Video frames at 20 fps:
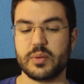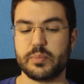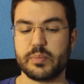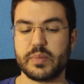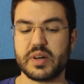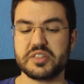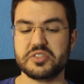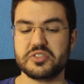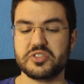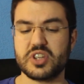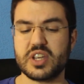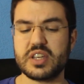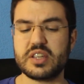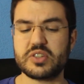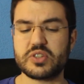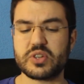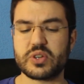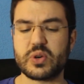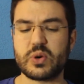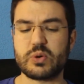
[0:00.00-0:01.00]
might
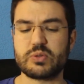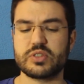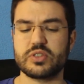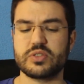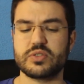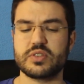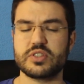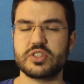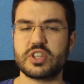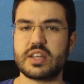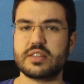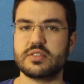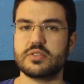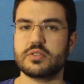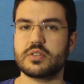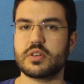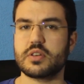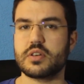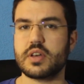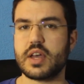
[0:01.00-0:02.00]
change according to the
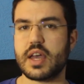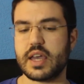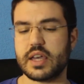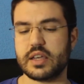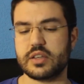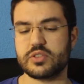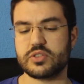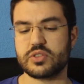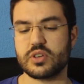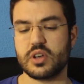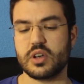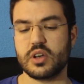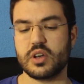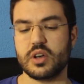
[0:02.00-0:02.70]
gender, age,